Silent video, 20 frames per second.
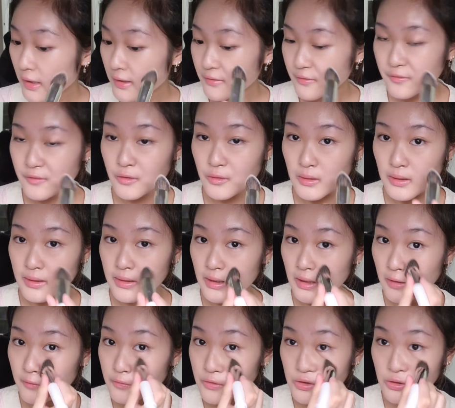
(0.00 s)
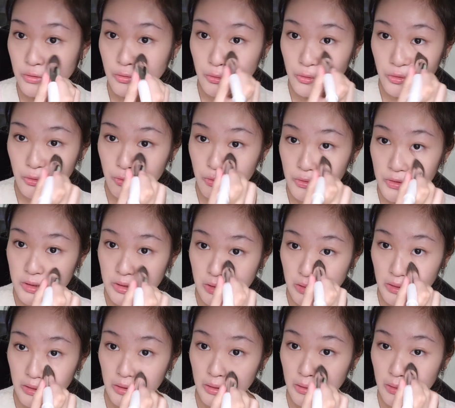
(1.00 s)
I feel like after you use
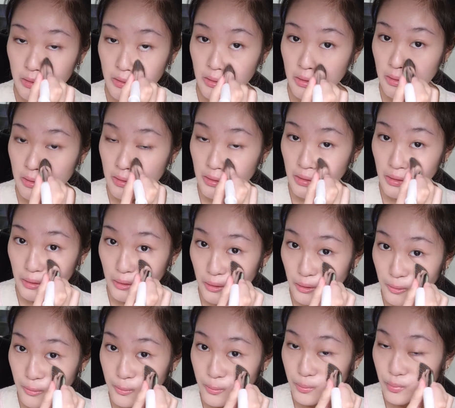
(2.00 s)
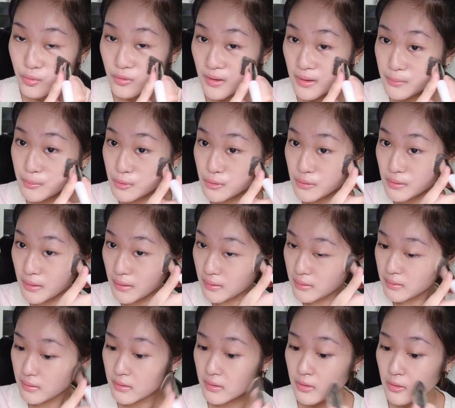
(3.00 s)
the primer
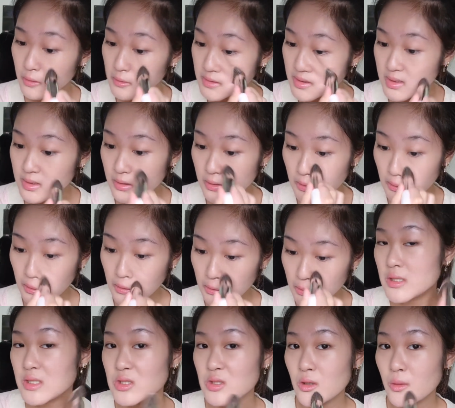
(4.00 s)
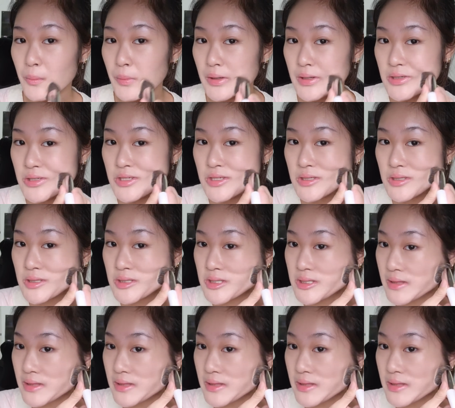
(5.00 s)
and the concealer, there's not much